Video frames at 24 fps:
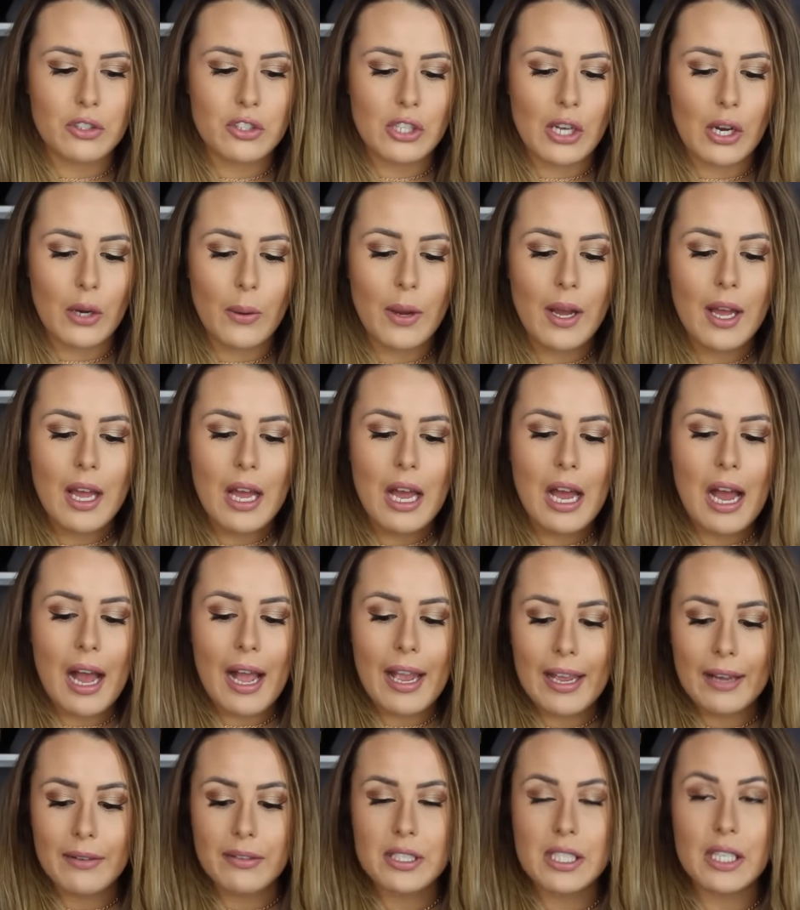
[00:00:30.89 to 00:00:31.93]
So
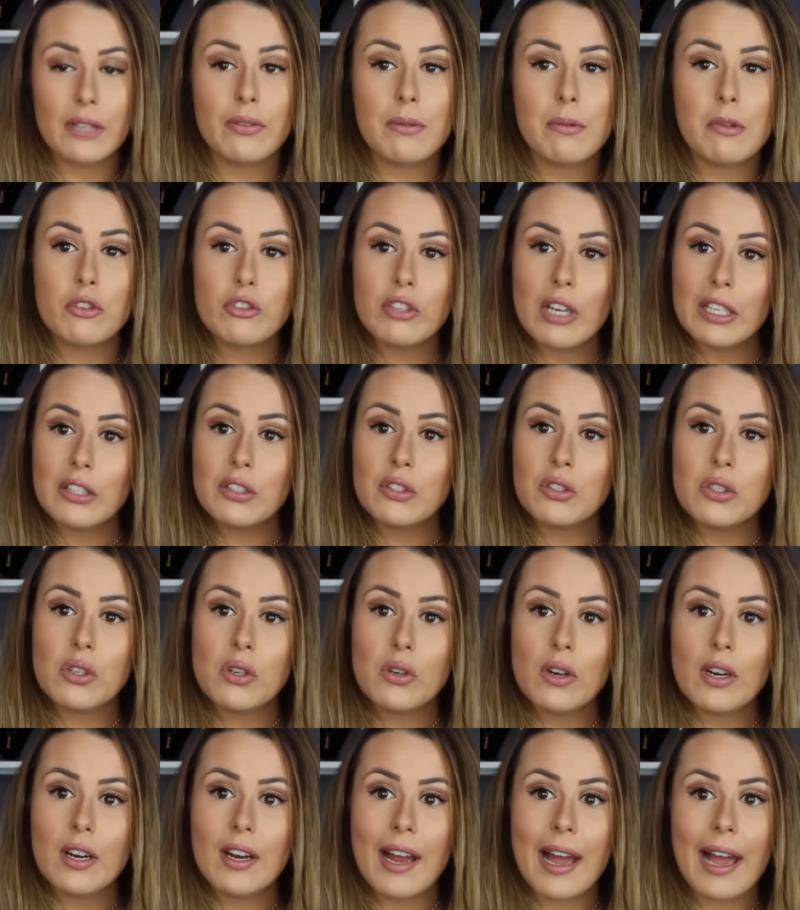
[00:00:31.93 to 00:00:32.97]
I have stuff from the
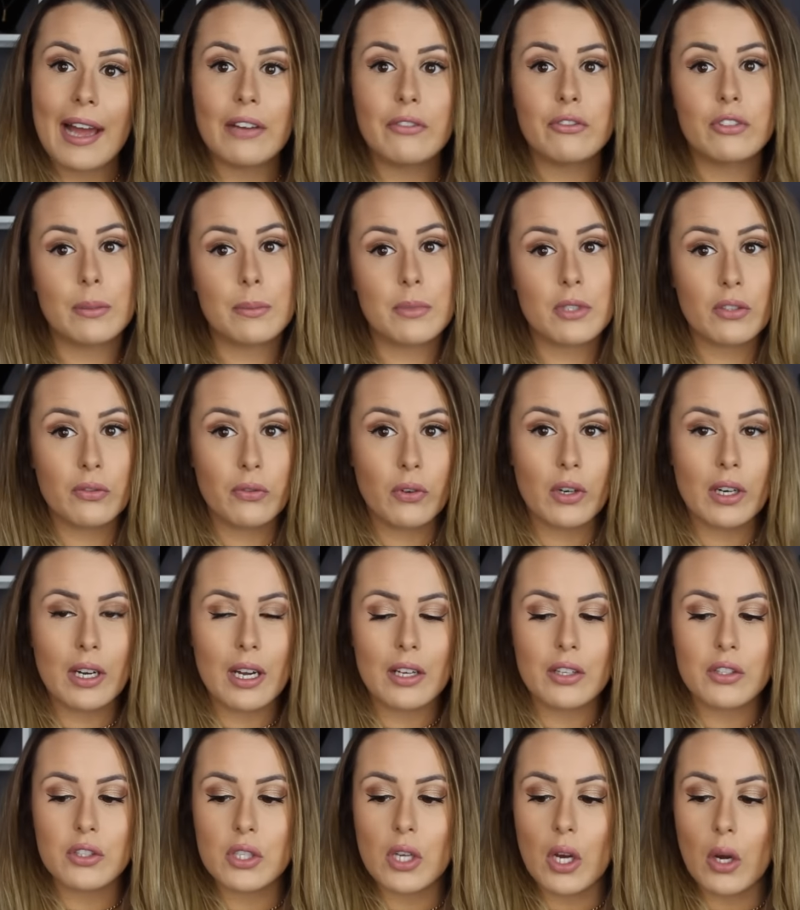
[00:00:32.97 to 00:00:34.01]
drugstore and from
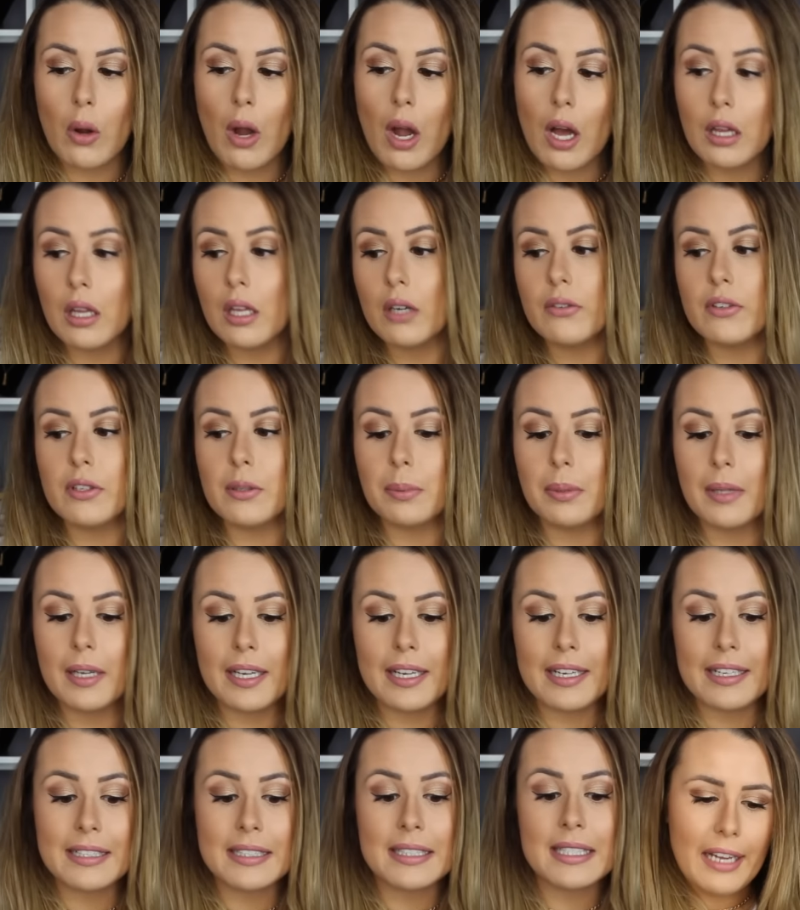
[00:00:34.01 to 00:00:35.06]
Sephora, so all over the
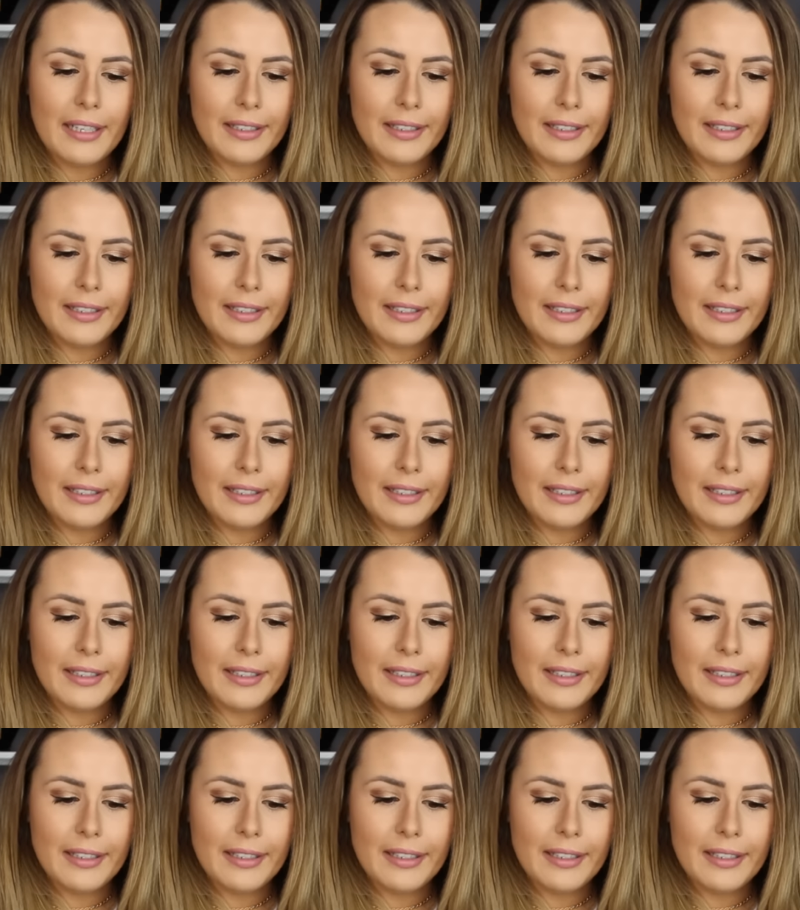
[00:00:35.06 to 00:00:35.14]
place.